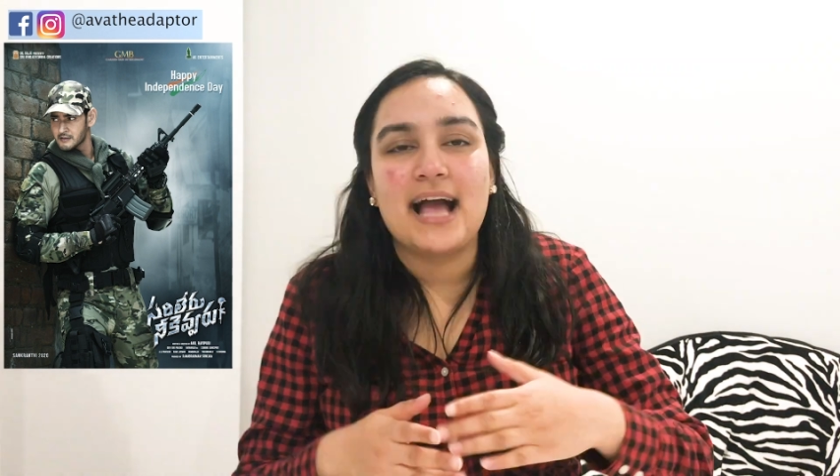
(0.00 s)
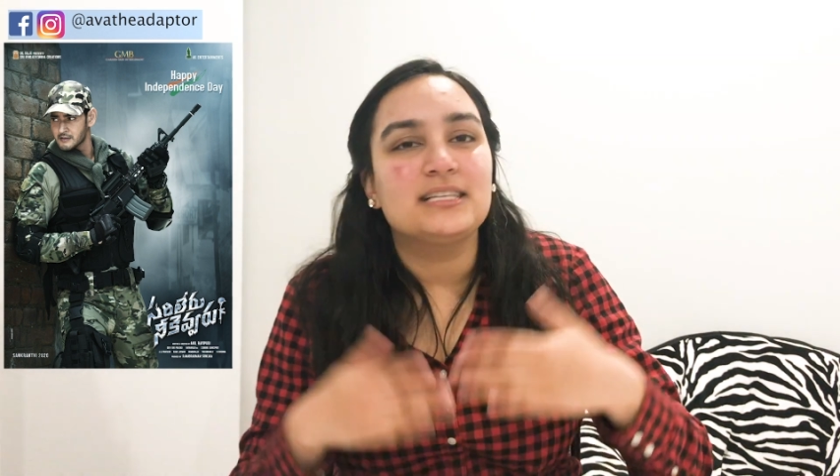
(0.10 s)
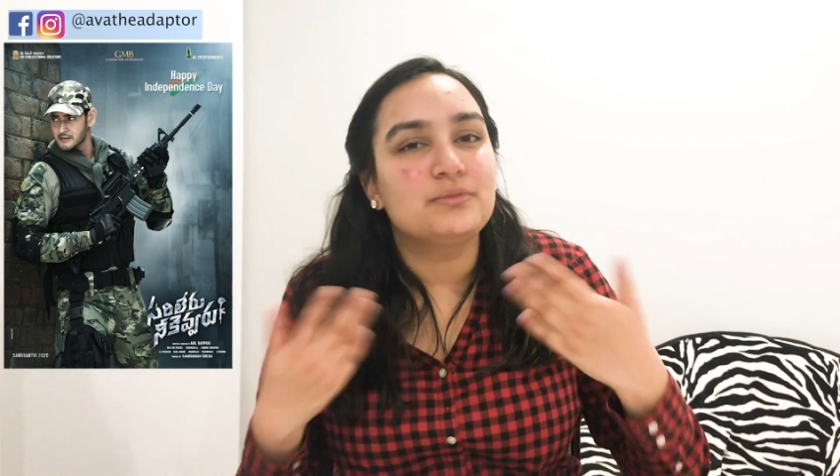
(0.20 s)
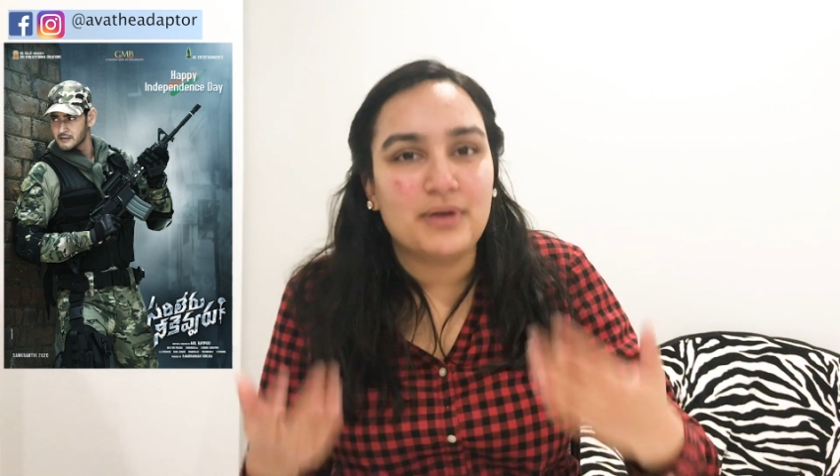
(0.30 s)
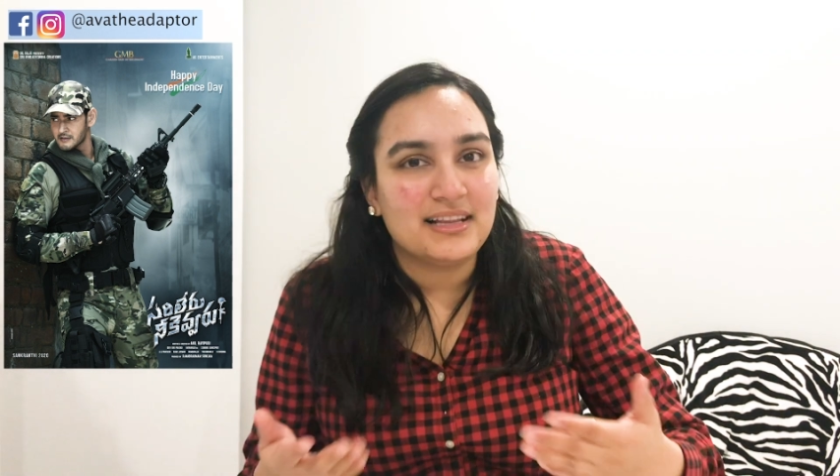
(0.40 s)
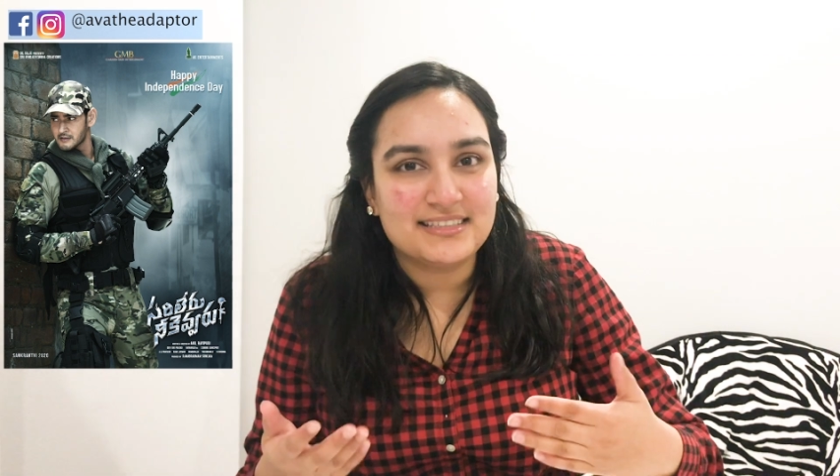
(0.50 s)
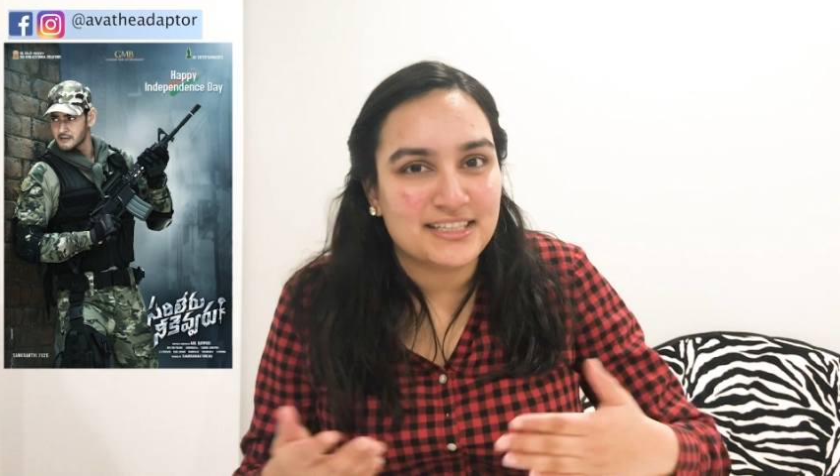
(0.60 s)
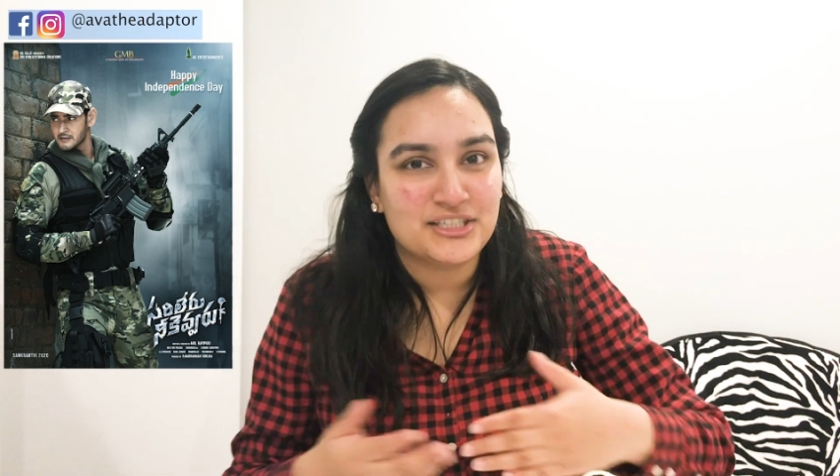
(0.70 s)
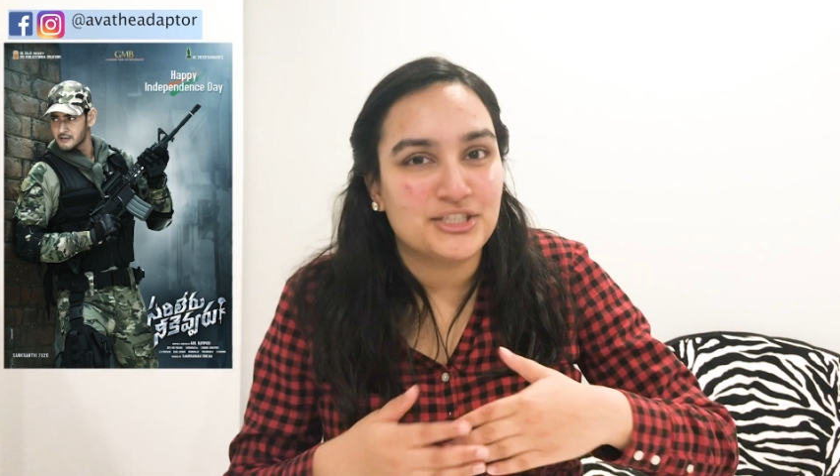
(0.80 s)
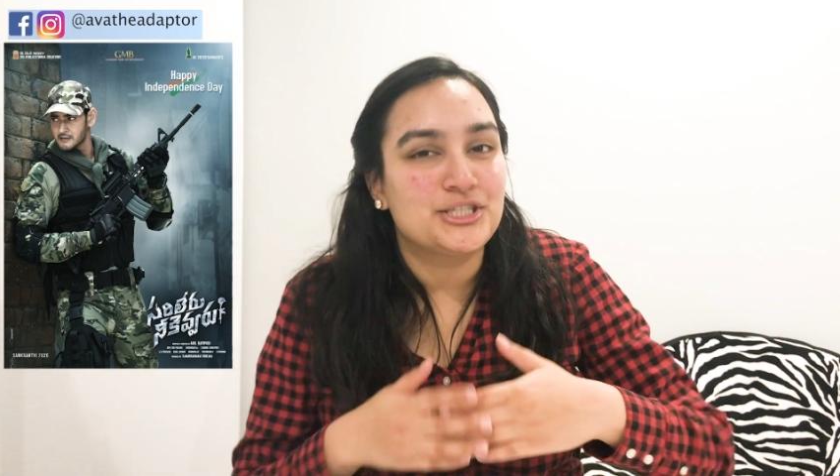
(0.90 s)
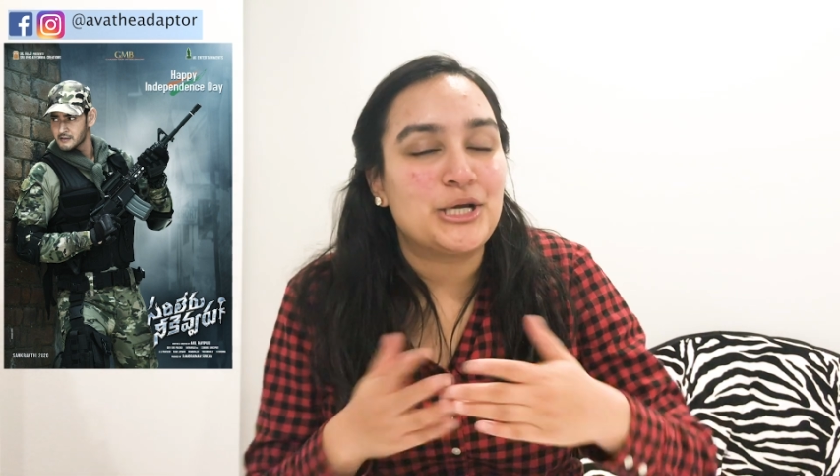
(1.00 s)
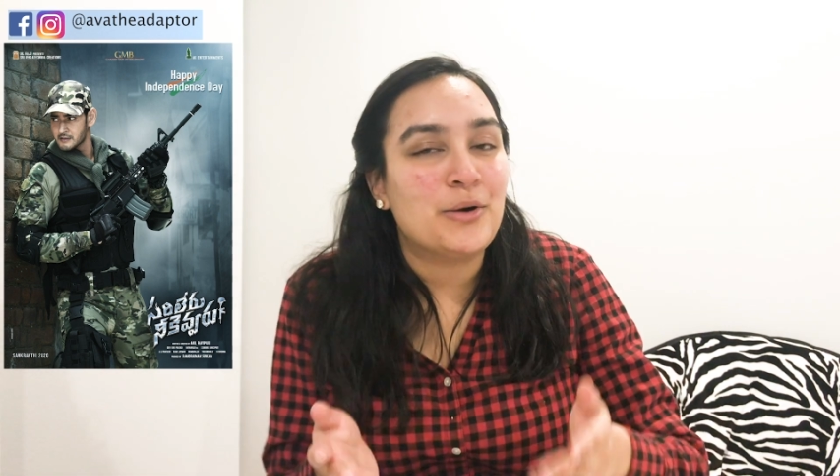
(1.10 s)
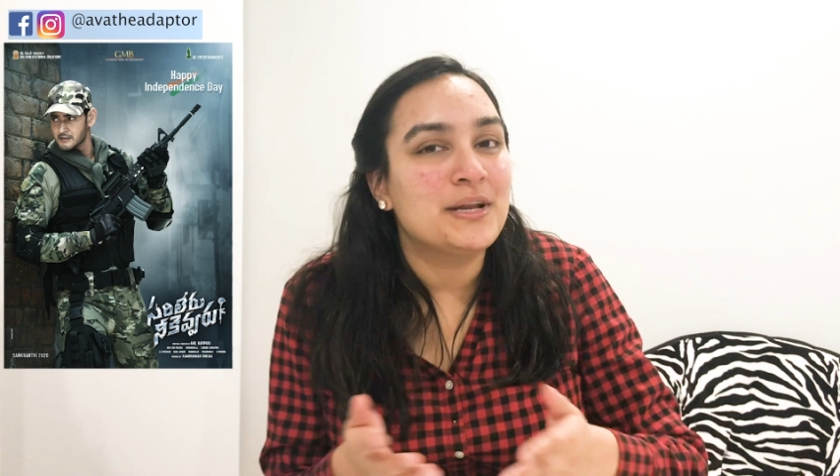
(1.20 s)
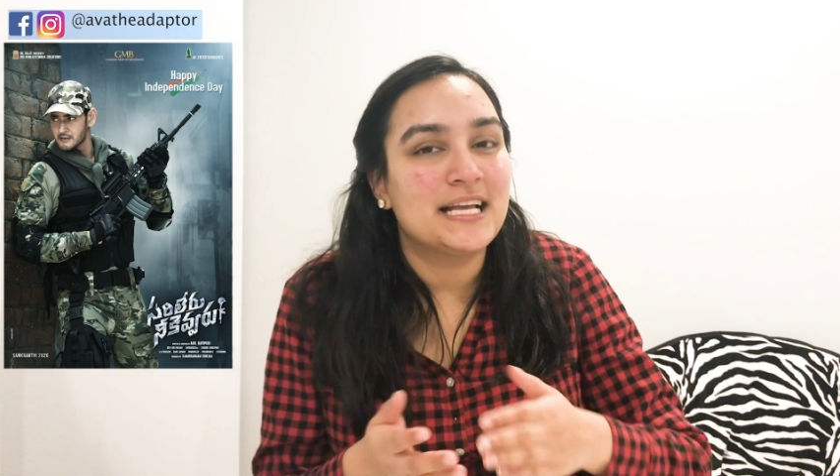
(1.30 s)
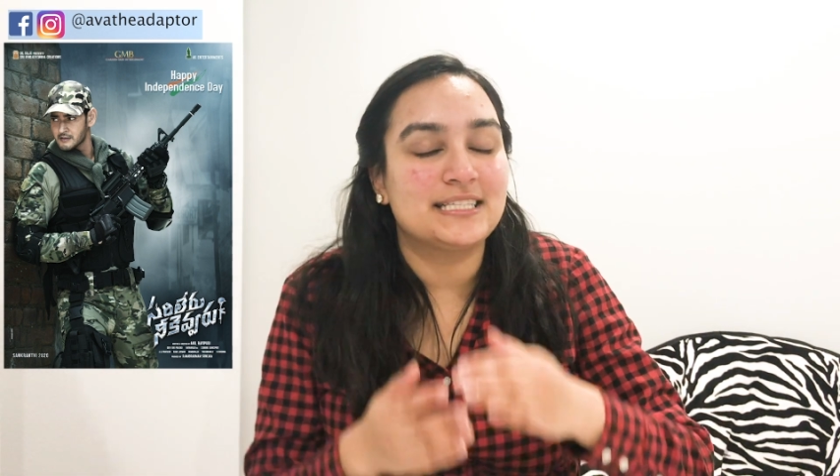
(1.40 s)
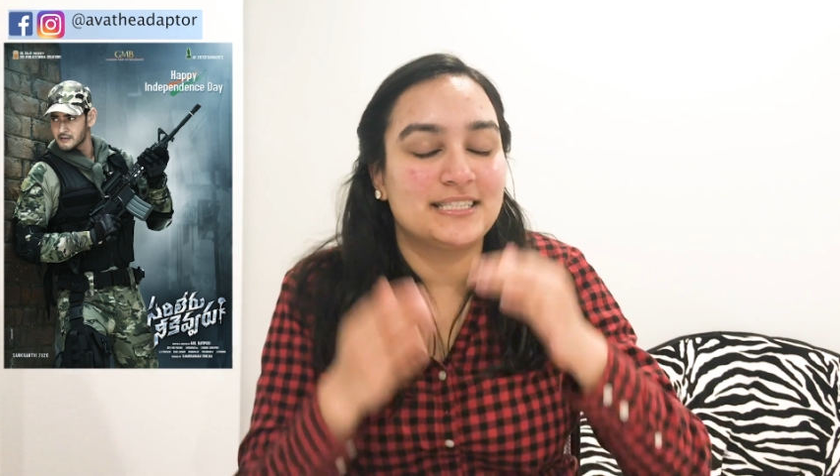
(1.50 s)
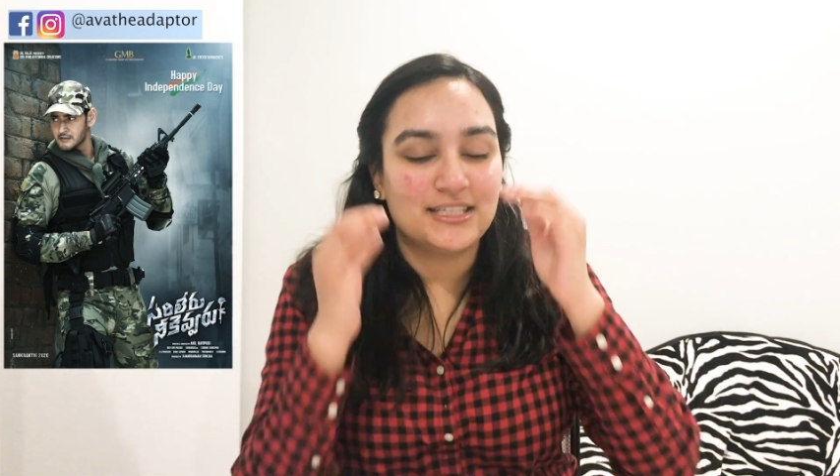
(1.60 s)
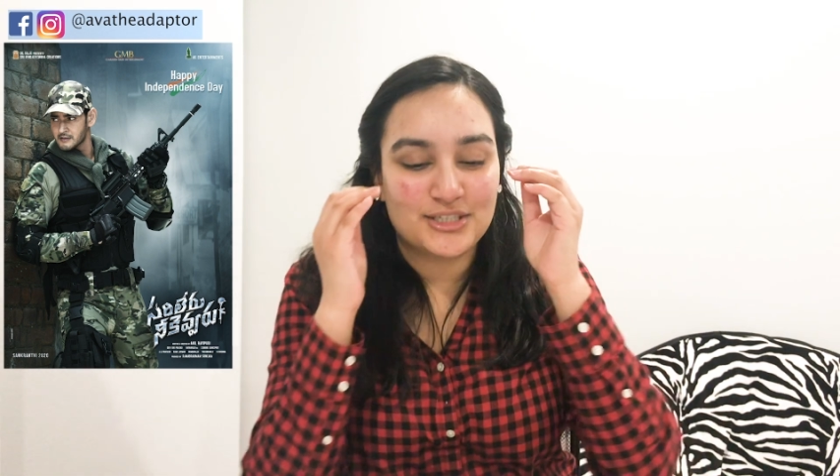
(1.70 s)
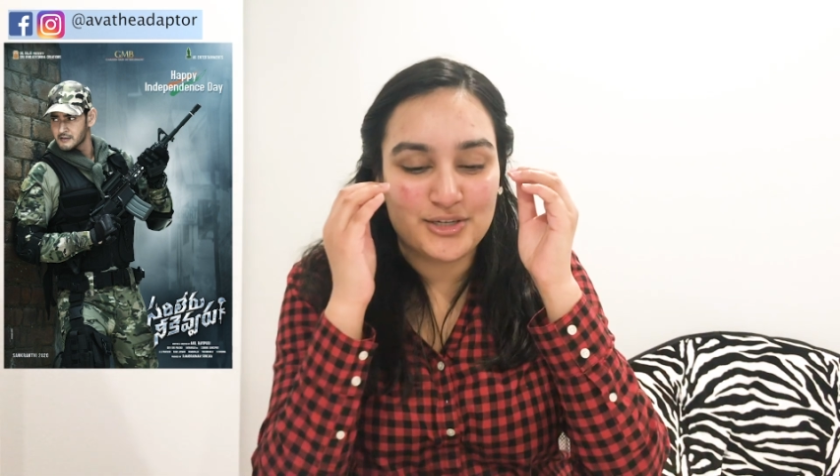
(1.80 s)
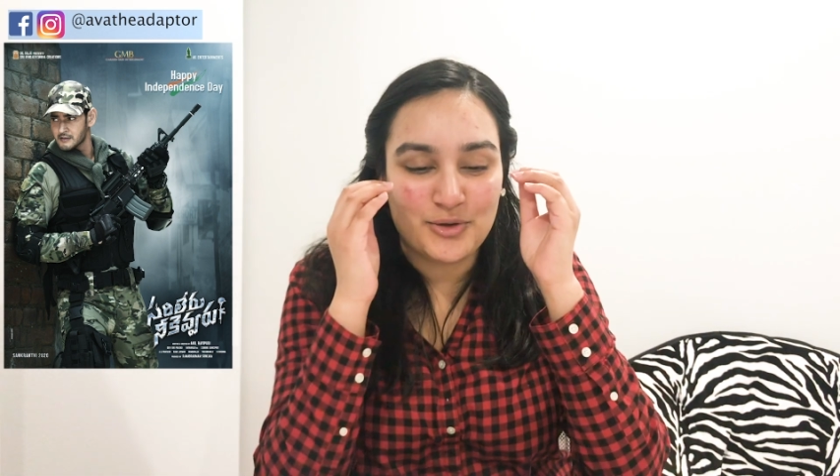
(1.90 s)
As well as it just showed his such